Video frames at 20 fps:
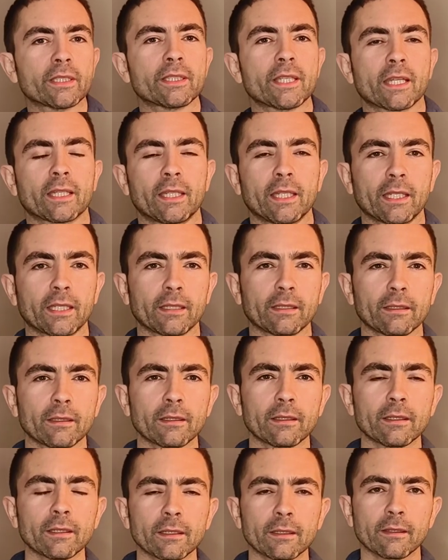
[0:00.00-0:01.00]
synthetic
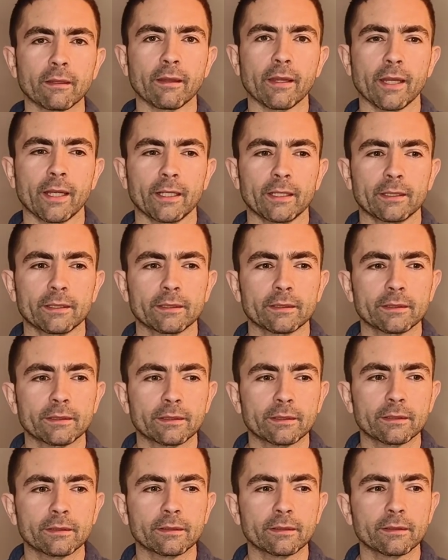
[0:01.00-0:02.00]
uh,
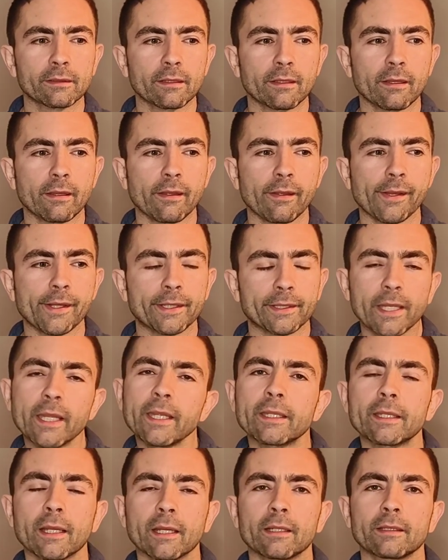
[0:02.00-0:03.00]

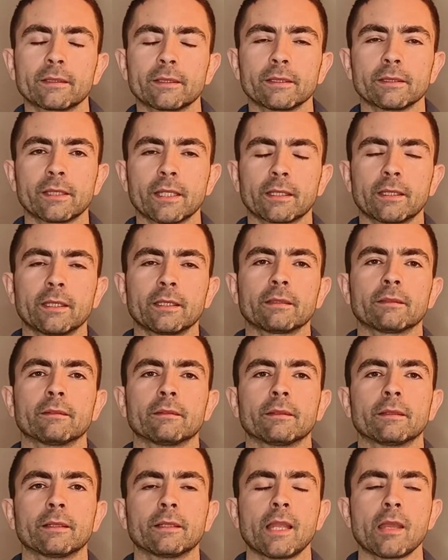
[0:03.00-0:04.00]
data, synthetic
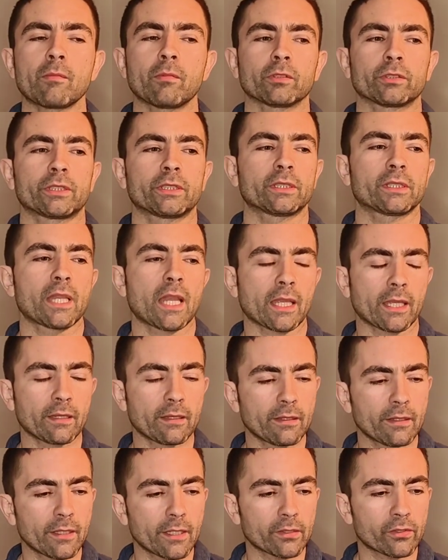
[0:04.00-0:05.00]
labels. It's like
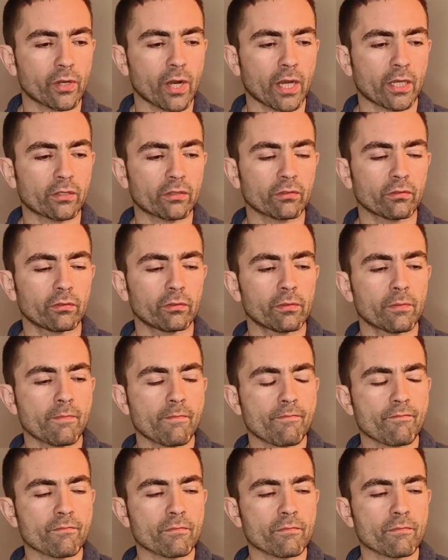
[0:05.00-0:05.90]
trying to